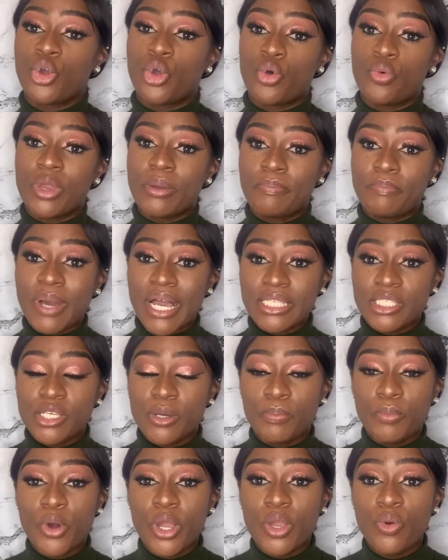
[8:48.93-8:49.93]
Going back to
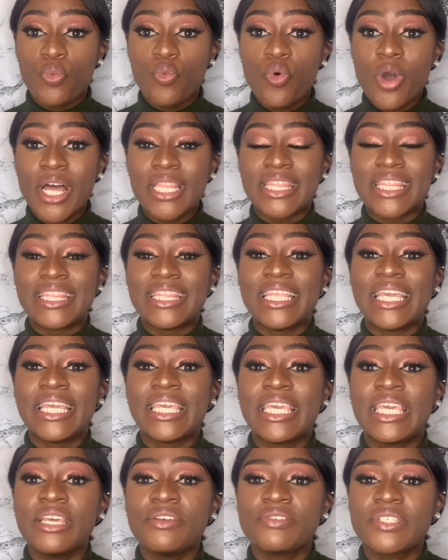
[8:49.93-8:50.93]
point one, the
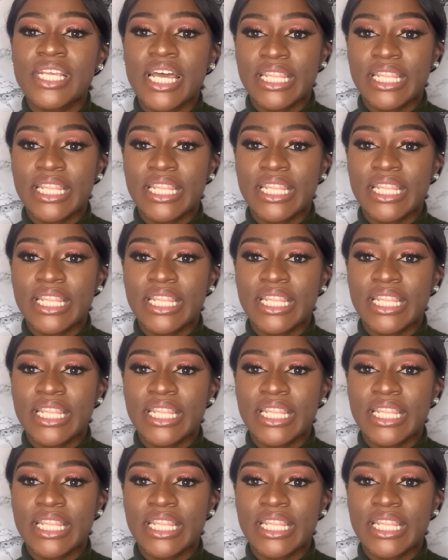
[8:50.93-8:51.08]
gifts